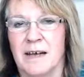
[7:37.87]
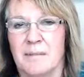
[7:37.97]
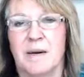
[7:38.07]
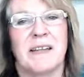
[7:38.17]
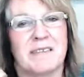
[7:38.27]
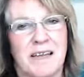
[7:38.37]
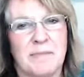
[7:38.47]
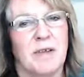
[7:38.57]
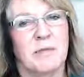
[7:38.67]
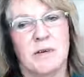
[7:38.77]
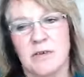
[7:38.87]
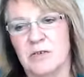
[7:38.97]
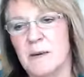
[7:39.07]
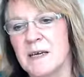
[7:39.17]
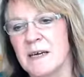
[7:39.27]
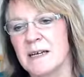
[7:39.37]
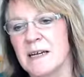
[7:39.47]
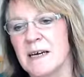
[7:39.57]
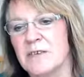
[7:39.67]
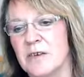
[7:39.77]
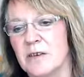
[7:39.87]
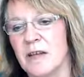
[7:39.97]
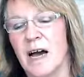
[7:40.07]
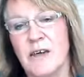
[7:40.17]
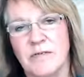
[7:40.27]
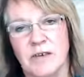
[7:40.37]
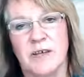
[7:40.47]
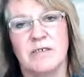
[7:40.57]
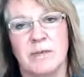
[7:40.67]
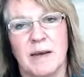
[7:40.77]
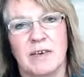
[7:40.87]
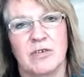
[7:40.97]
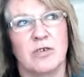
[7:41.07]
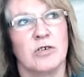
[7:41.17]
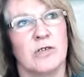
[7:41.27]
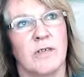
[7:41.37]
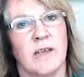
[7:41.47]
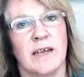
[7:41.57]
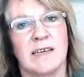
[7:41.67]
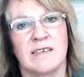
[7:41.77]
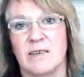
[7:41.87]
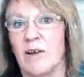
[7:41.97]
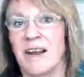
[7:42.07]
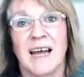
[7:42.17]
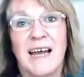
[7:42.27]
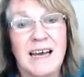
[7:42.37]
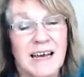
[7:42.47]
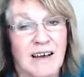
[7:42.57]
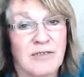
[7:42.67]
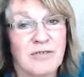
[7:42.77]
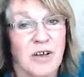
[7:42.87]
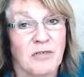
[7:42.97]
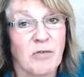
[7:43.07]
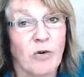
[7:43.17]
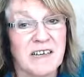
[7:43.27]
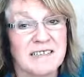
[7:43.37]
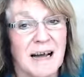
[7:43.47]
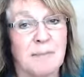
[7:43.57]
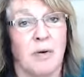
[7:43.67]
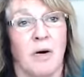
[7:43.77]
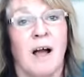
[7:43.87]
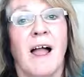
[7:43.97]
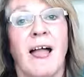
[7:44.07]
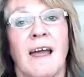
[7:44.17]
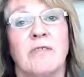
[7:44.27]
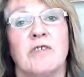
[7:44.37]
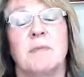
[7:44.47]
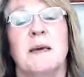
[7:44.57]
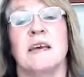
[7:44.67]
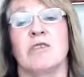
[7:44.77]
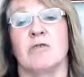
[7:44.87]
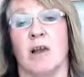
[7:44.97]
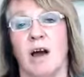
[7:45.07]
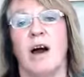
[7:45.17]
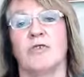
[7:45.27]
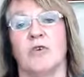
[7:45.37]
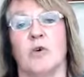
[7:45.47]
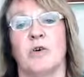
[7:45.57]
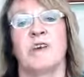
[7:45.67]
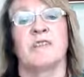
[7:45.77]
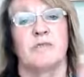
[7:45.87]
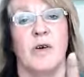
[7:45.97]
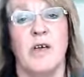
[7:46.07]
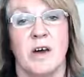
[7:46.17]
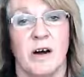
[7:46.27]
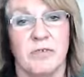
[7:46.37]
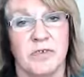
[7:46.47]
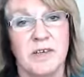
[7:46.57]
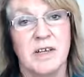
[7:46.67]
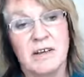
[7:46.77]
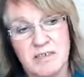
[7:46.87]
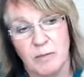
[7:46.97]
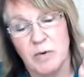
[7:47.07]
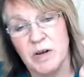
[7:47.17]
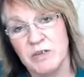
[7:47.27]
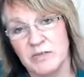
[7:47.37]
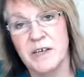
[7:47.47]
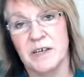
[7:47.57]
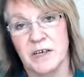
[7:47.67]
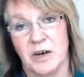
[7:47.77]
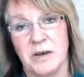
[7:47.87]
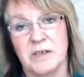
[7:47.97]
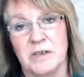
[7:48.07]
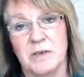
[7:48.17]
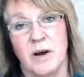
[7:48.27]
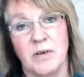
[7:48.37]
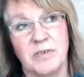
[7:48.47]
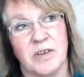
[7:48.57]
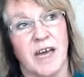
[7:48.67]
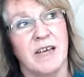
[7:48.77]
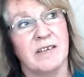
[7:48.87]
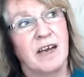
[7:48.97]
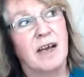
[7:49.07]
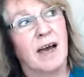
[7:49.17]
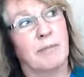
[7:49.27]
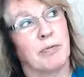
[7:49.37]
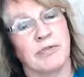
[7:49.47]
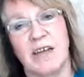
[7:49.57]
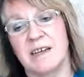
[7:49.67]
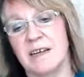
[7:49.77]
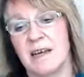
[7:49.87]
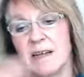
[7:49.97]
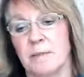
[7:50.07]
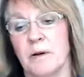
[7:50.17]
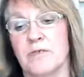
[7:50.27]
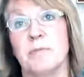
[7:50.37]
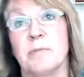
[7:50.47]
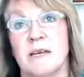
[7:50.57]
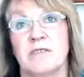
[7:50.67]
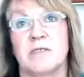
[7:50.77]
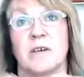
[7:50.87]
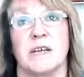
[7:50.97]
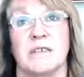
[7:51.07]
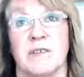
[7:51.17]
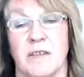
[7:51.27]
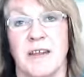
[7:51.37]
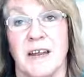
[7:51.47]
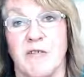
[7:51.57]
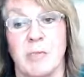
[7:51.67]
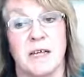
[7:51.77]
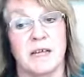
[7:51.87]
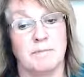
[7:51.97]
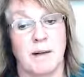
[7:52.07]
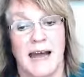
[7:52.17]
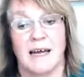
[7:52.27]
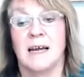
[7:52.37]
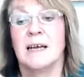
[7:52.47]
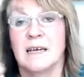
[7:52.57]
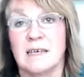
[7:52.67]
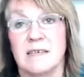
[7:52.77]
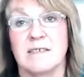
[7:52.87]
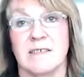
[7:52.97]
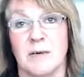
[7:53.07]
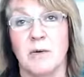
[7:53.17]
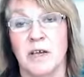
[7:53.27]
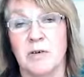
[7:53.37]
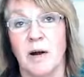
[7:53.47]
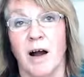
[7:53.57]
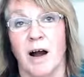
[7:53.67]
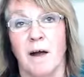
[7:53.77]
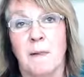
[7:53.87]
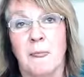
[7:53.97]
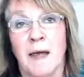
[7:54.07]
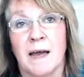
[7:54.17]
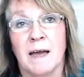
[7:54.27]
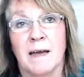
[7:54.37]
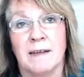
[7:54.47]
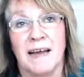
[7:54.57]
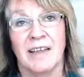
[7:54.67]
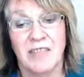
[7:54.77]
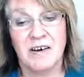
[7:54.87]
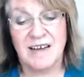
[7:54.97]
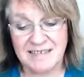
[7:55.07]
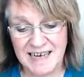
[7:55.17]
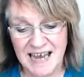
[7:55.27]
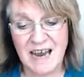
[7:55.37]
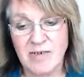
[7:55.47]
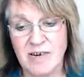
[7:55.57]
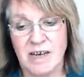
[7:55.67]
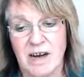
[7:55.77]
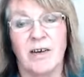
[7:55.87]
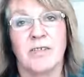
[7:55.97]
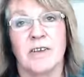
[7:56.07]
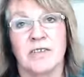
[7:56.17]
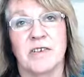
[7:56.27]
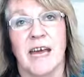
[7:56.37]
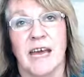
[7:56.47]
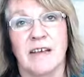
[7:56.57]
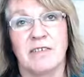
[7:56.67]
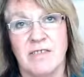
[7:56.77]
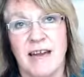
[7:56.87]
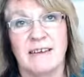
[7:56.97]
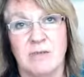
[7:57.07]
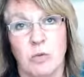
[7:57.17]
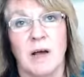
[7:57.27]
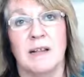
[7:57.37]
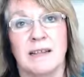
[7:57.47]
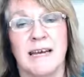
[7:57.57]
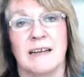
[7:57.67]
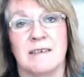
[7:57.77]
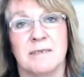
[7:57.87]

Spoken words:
But the same thing when you're speaking live, you need to make sure you've got the lighting right. So for example, if you're speaking to a larger audience, very often someone is videoing you on stage and projecting that up onto big screens so that everybody at the back can see where you are. Now, there is an area on the stage that is well lit.